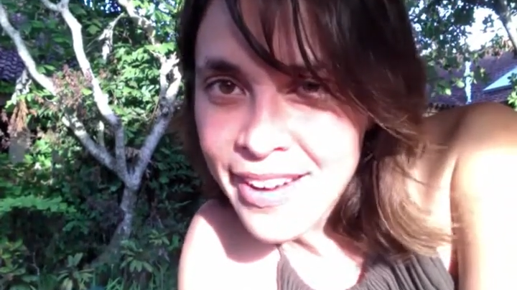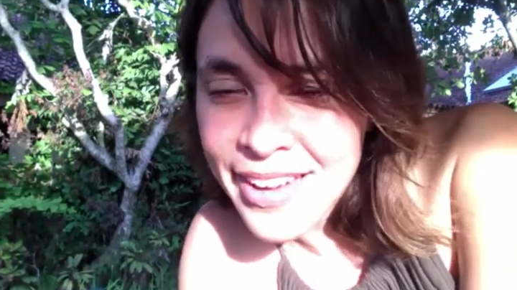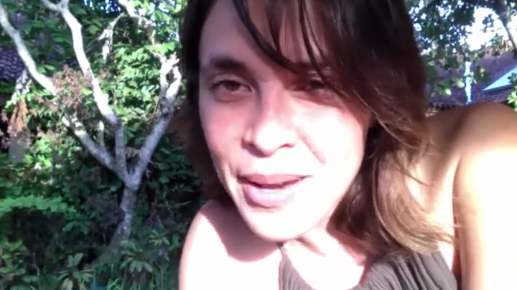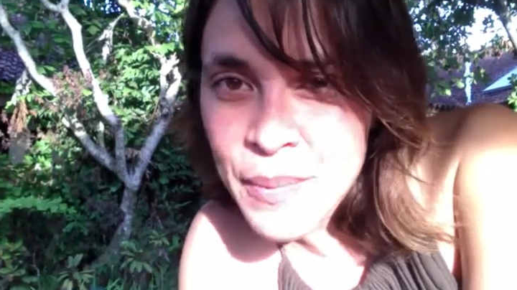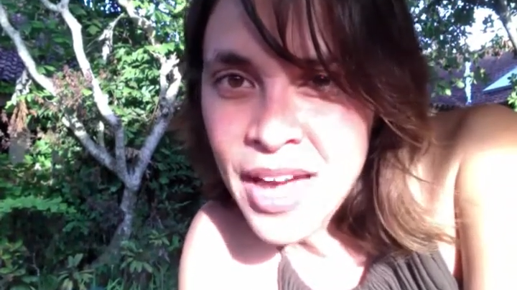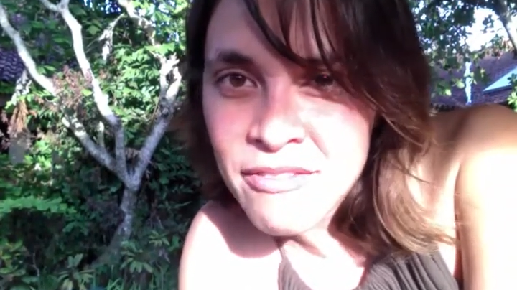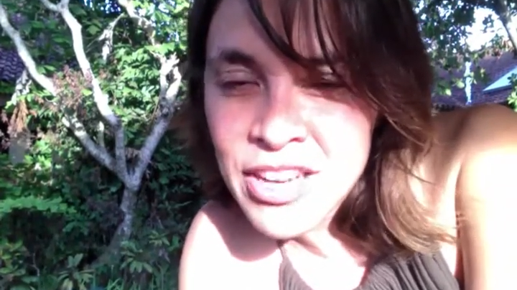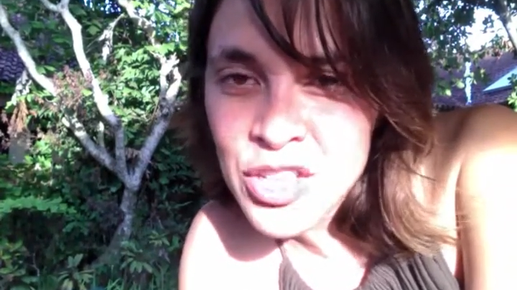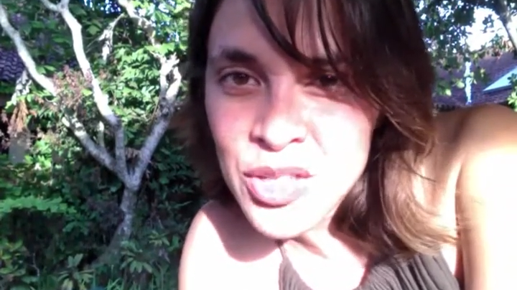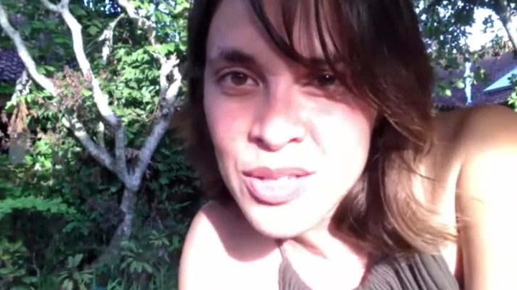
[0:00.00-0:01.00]
in my
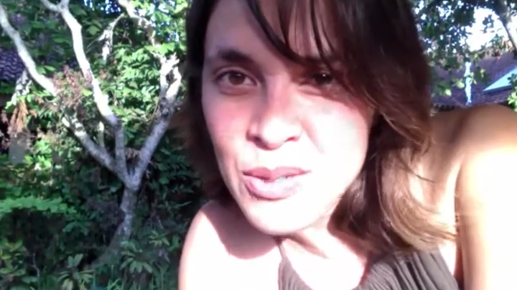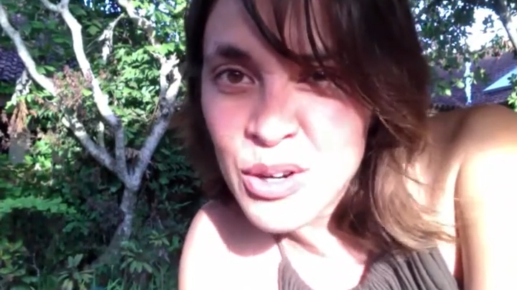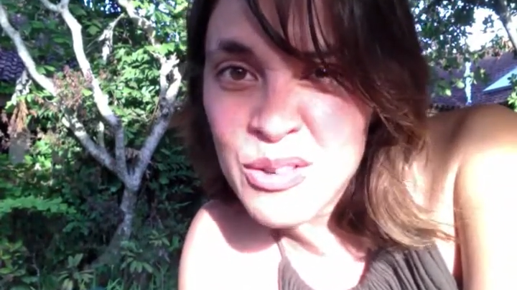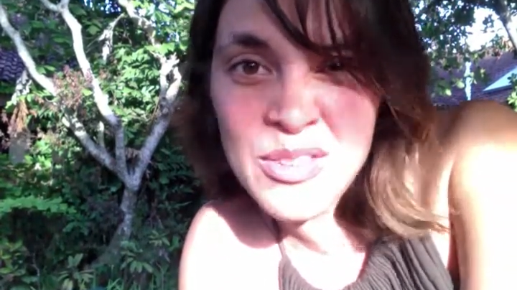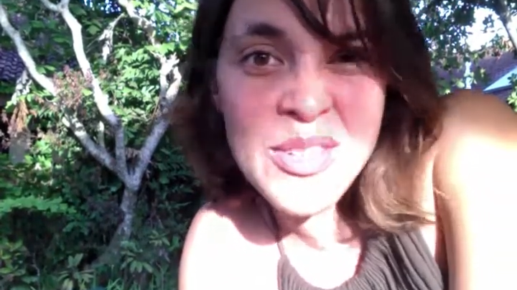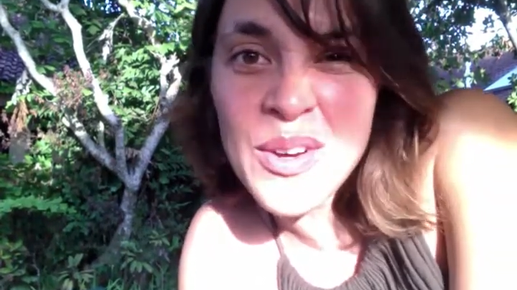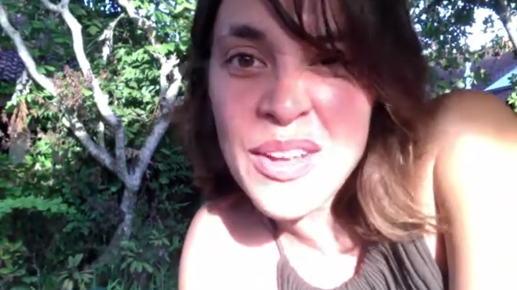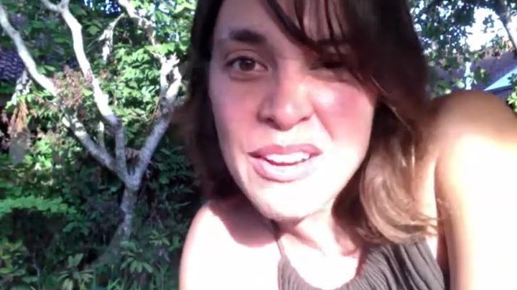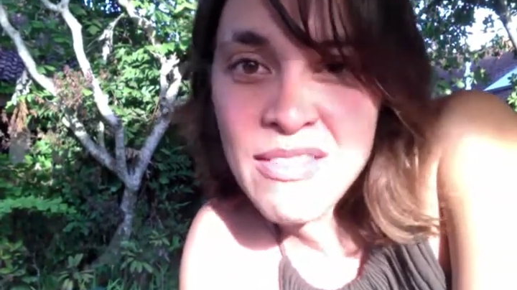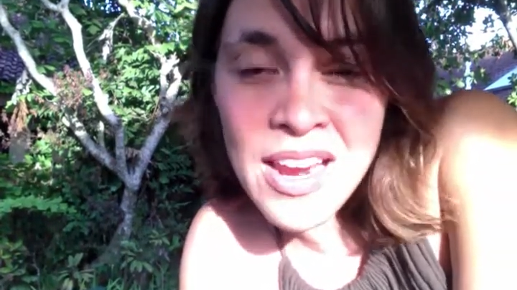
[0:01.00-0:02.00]
adventures, or if you've just got
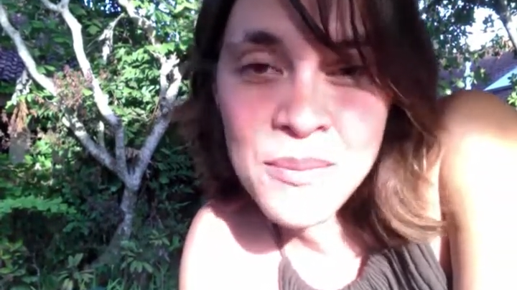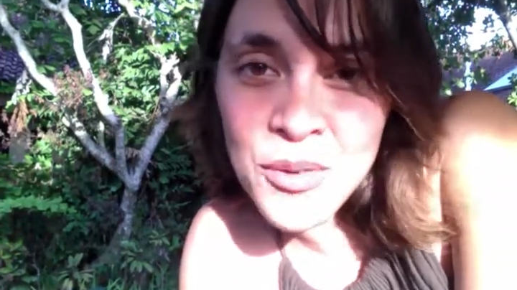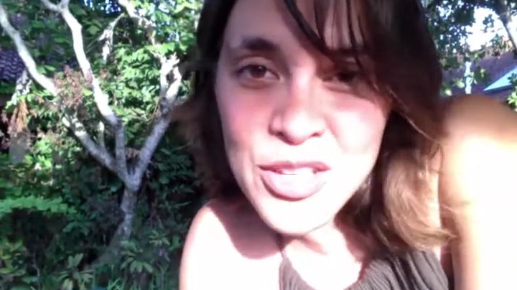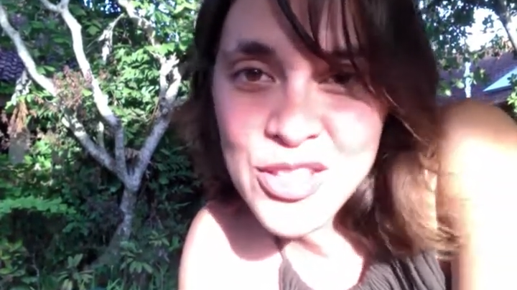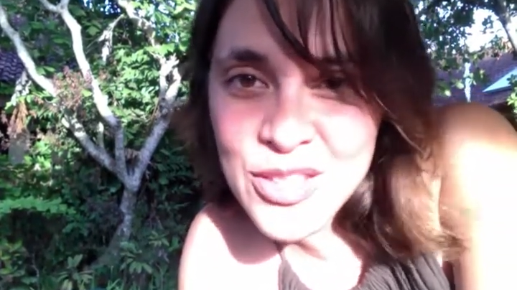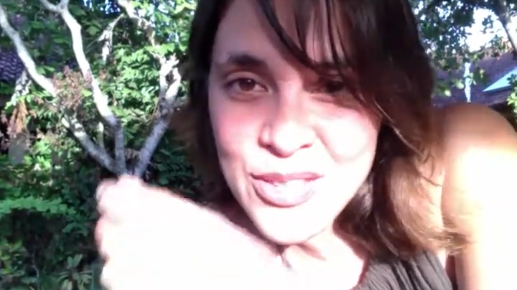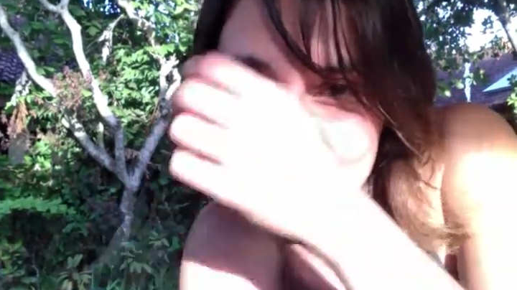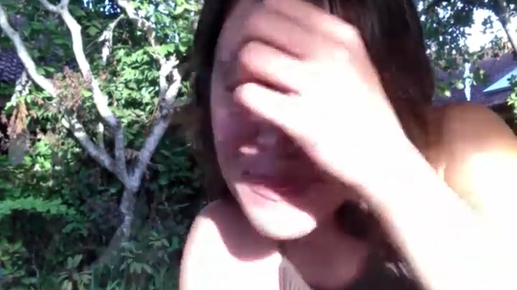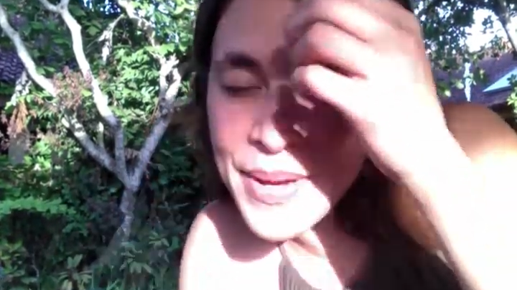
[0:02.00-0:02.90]
any random questions.